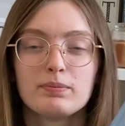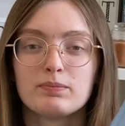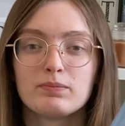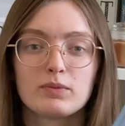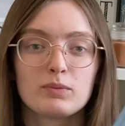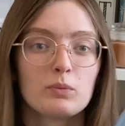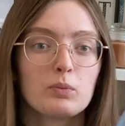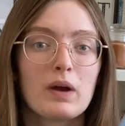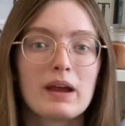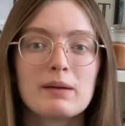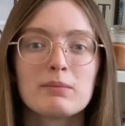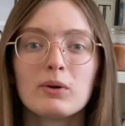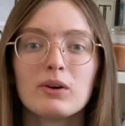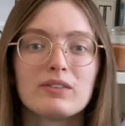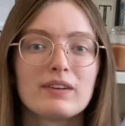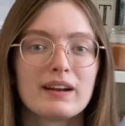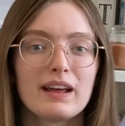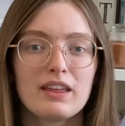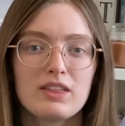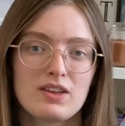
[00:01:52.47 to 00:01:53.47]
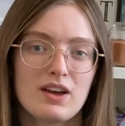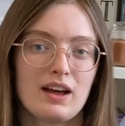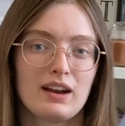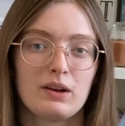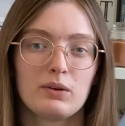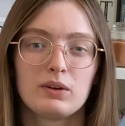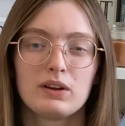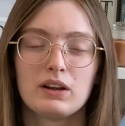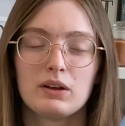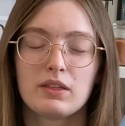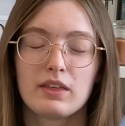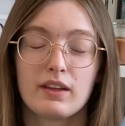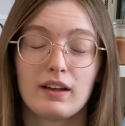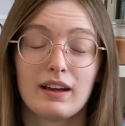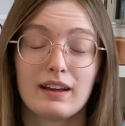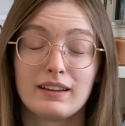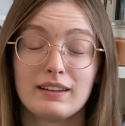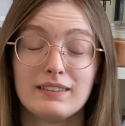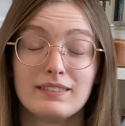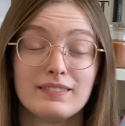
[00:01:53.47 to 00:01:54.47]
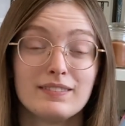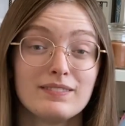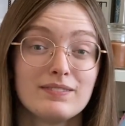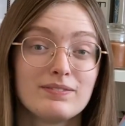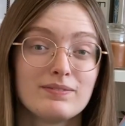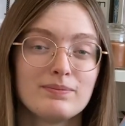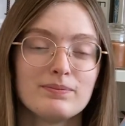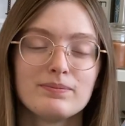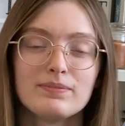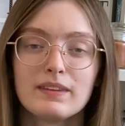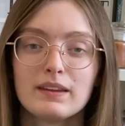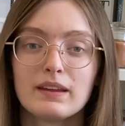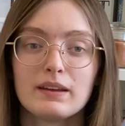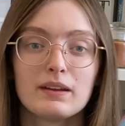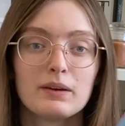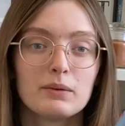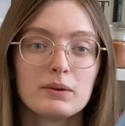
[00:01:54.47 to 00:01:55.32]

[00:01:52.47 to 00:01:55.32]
Way more than I thought I would have. It